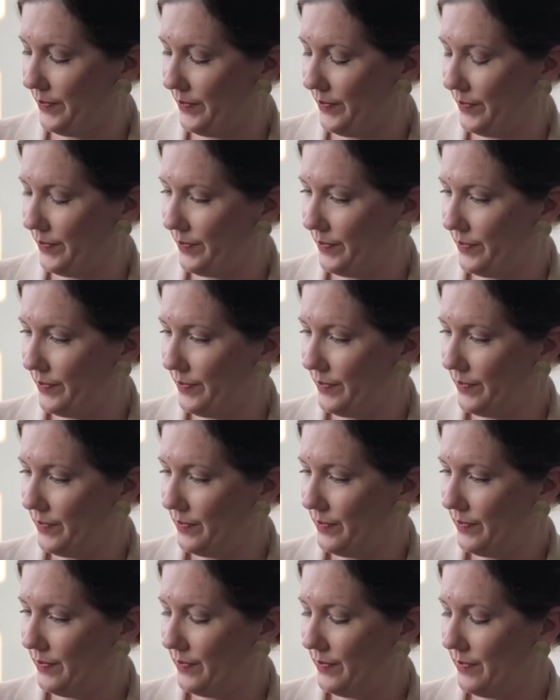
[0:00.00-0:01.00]

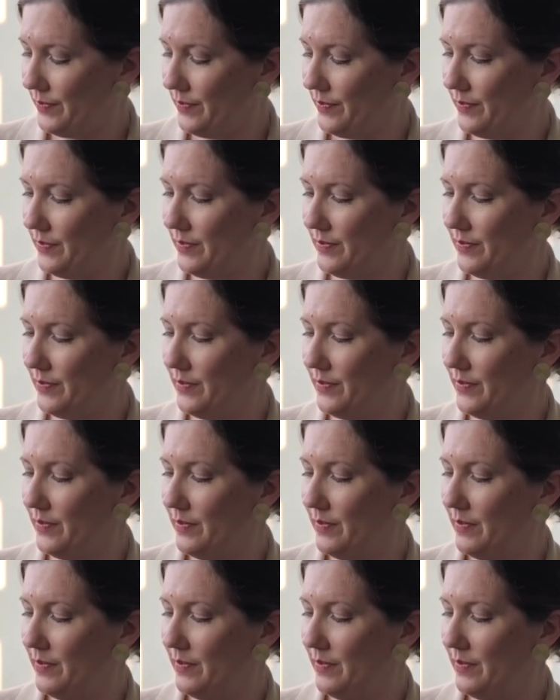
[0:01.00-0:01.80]
[no speech]